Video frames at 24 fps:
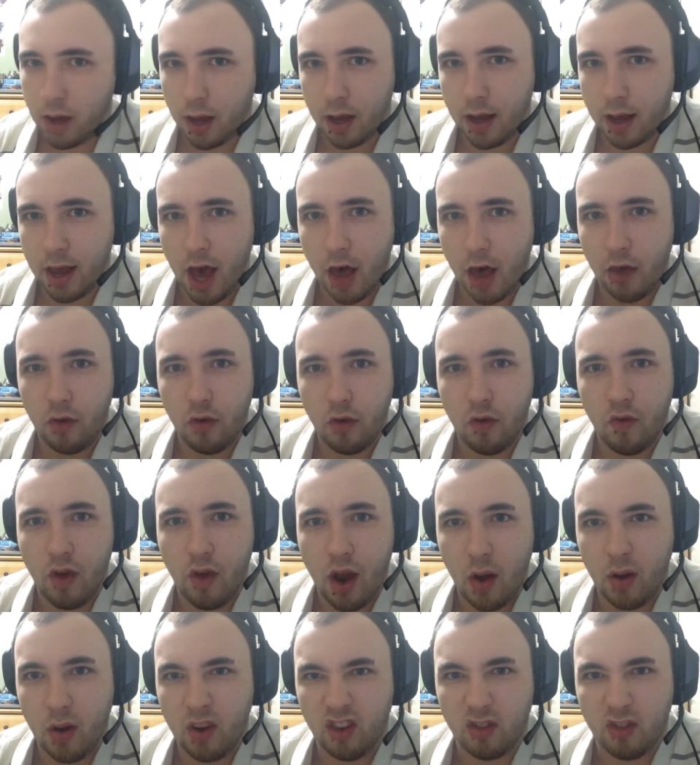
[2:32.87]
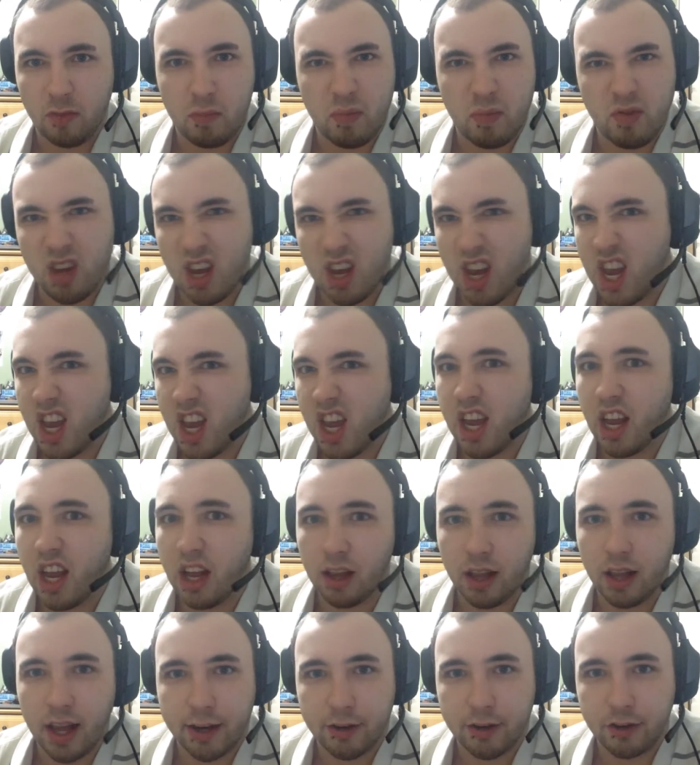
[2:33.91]
gathered around this big
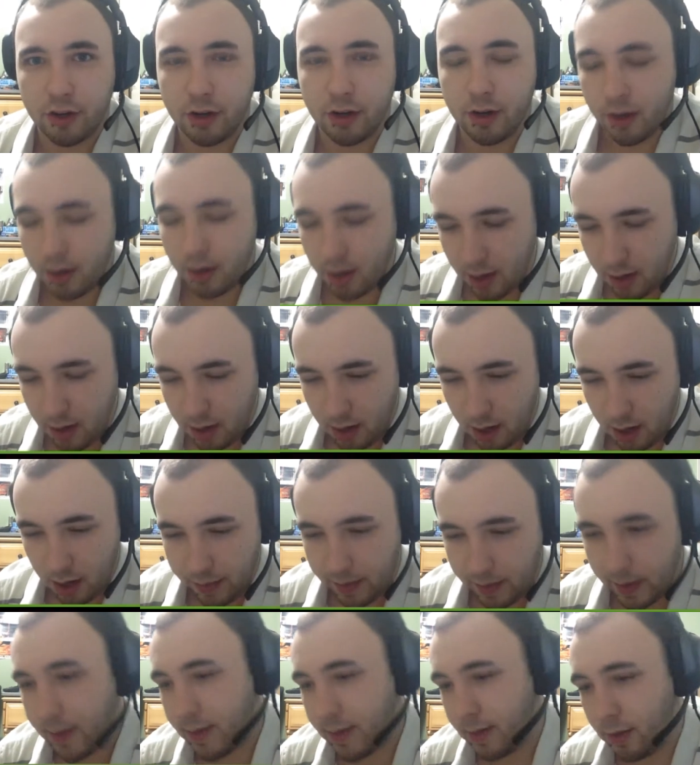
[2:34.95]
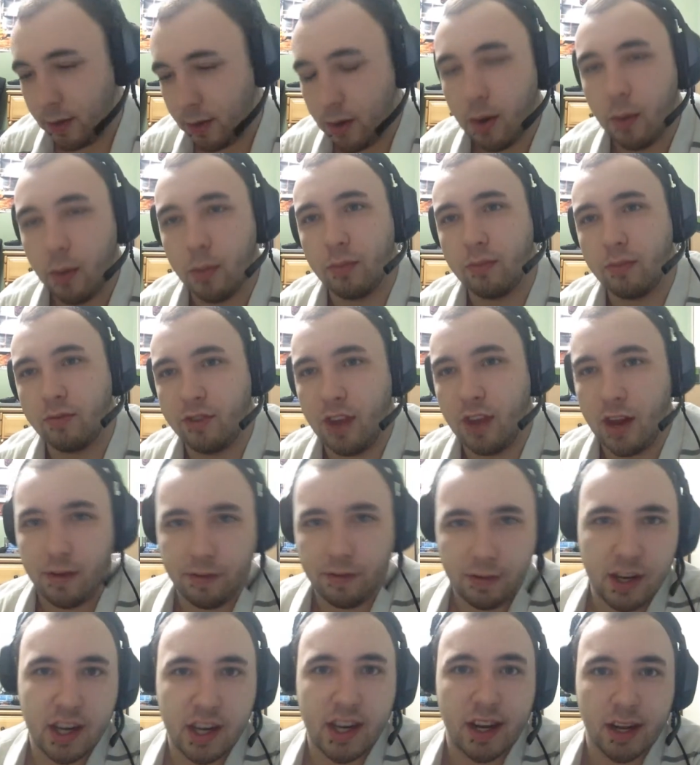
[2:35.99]
lecture about
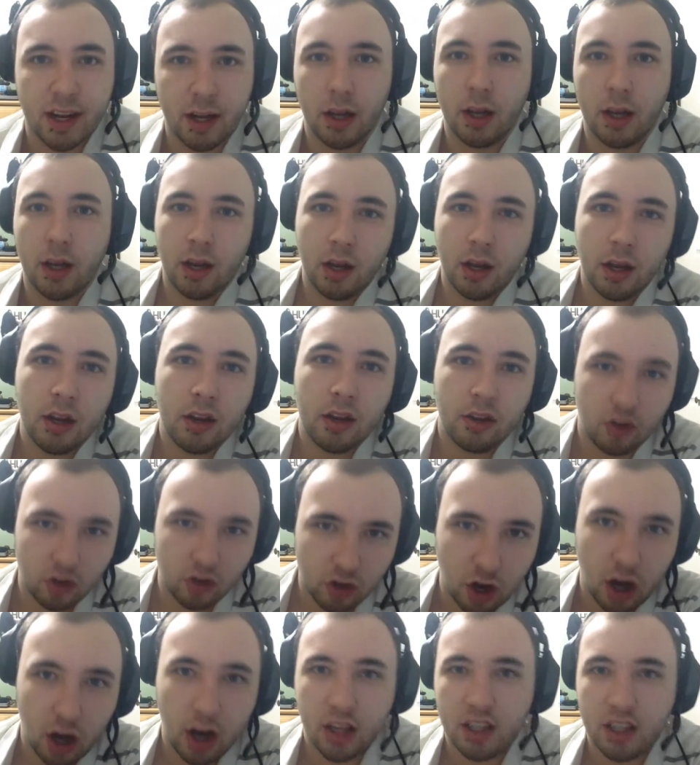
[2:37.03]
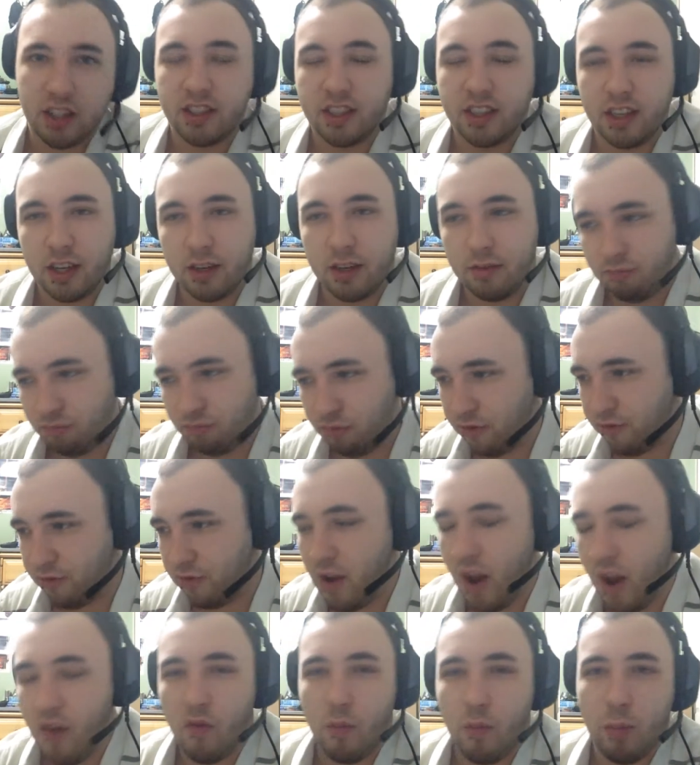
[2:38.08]
safety and the guns, and if
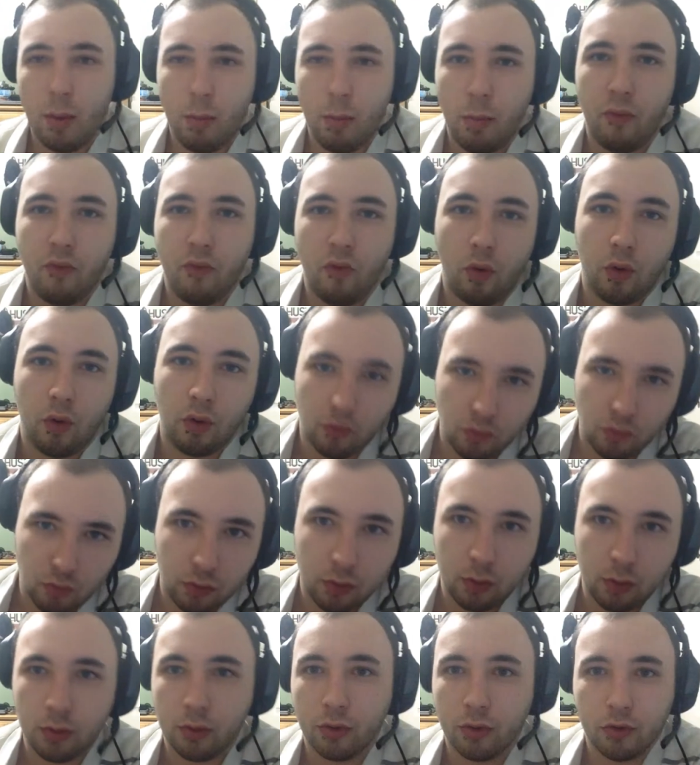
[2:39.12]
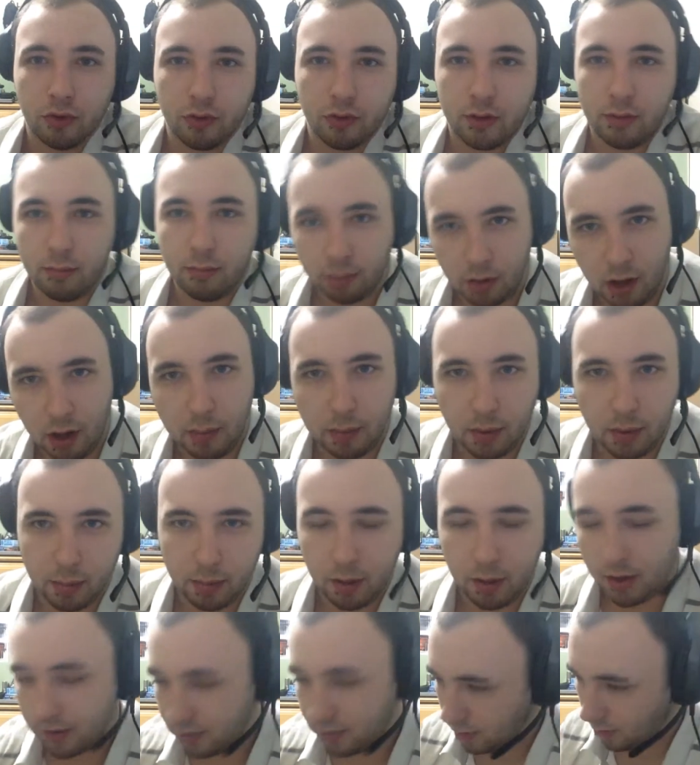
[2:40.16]
you've never been before, the rules and blah blah
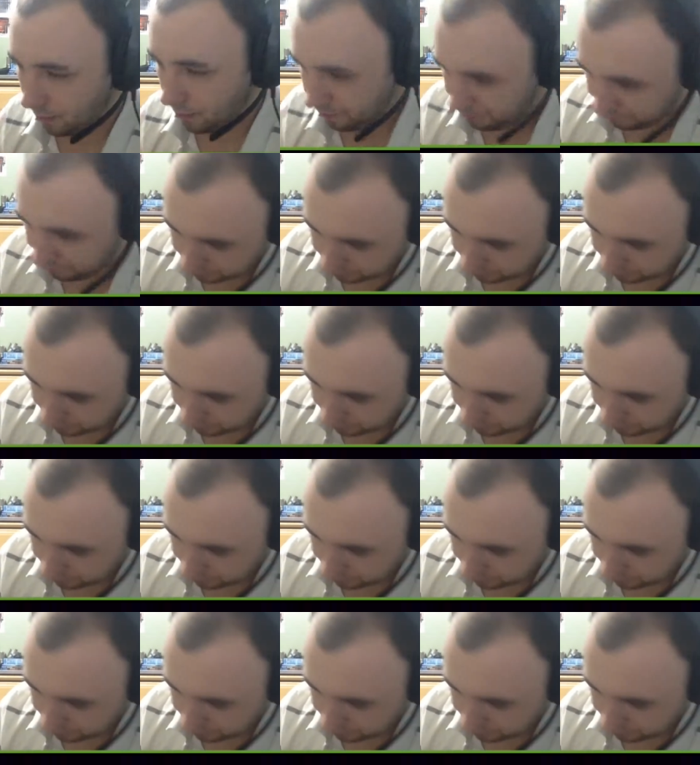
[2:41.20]
blah. So